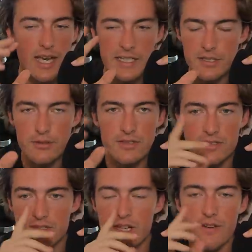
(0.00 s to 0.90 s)
And he uses his
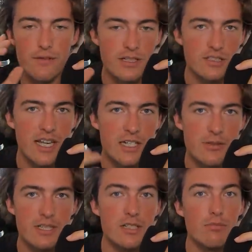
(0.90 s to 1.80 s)
laugh for
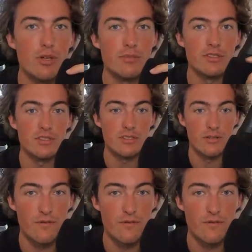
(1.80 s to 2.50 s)
exaggerated moments of